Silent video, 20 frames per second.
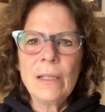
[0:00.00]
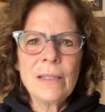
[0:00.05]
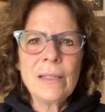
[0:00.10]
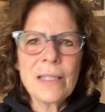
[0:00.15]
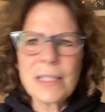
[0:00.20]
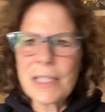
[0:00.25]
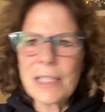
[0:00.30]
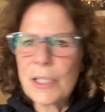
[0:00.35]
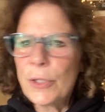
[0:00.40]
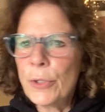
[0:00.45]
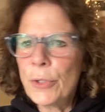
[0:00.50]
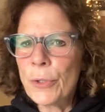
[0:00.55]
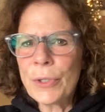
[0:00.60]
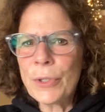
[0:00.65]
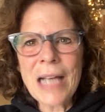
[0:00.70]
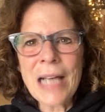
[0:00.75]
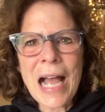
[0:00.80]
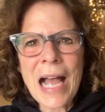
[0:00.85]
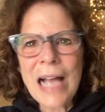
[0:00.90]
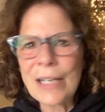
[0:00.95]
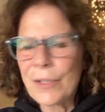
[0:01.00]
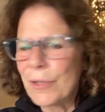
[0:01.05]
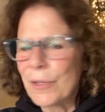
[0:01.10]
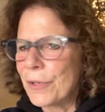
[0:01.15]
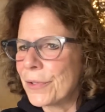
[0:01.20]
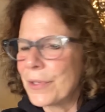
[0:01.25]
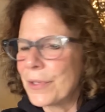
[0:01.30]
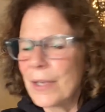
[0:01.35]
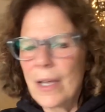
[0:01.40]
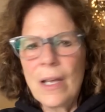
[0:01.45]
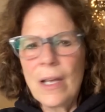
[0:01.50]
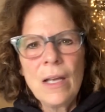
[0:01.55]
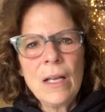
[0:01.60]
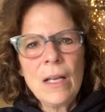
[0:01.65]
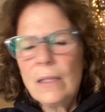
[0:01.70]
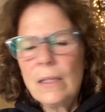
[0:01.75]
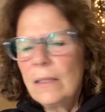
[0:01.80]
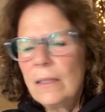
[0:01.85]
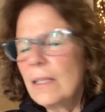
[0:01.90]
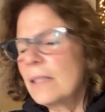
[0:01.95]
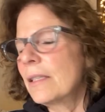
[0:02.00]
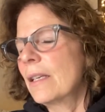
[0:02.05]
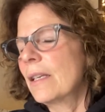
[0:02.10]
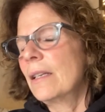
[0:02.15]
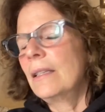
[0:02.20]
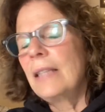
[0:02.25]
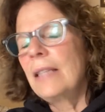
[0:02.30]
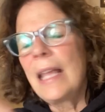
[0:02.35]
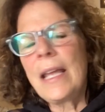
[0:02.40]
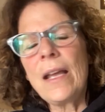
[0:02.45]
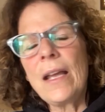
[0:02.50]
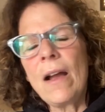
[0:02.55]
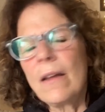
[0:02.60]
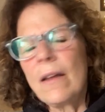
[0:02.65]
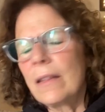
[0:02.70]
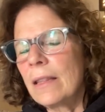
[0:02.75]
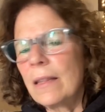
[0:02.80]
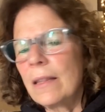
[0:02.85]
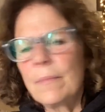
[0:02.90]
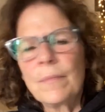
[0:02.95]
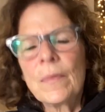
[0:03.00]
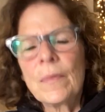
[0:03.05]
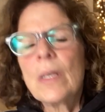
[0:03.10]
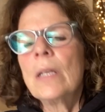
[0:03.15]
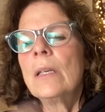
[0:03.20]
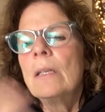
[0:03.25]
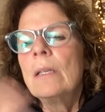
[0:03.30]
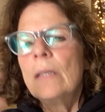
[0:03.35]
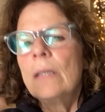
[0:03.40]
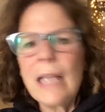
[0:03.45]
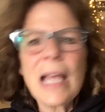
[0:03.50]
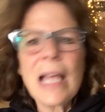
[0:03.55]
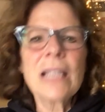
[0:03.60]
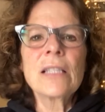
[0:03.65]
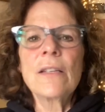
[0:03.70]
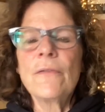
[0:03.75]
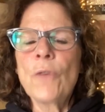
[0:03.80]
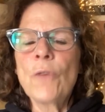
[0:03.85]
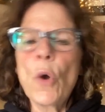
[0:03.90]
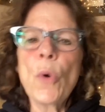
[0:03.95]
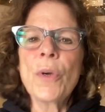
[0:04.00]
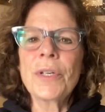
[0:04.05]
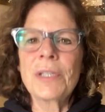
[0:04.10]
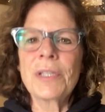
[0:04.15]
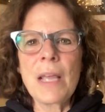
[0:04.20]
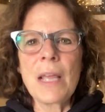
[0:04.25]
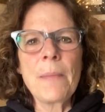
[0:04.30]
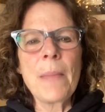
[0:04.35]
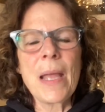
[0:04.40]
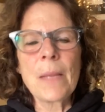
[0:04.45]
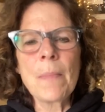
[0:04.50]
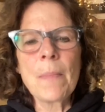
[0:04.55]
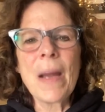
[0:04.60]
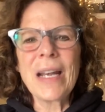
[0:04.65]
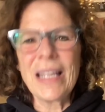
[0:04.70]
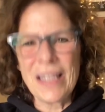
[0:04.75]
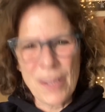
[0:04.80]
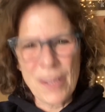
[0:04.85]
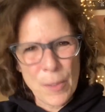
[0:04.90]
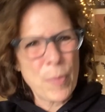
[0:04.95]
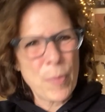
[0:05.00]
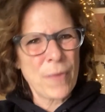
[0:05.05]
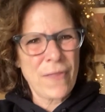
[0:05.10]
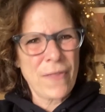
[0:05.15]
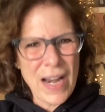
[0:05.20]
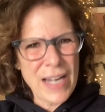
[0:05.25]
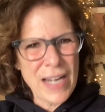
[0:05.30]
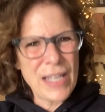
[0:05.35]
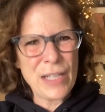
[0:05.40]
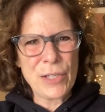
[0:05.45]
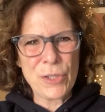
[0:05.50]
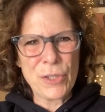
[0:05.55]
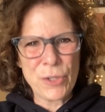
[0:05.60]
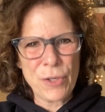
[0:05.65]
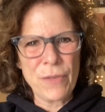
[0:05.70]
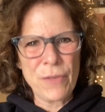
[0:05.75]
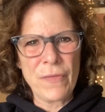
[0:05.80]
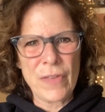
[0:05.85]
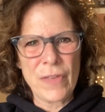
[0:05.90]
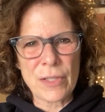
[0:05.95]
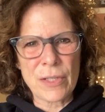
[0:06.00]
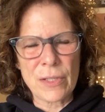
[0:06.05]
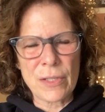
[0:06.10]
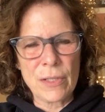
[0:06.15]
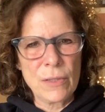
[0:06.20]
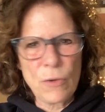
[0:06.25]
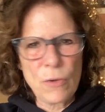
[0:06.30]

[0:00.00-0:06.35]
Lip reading: Listen, your doctors, listen, yes, of course they make money. They're providing a service.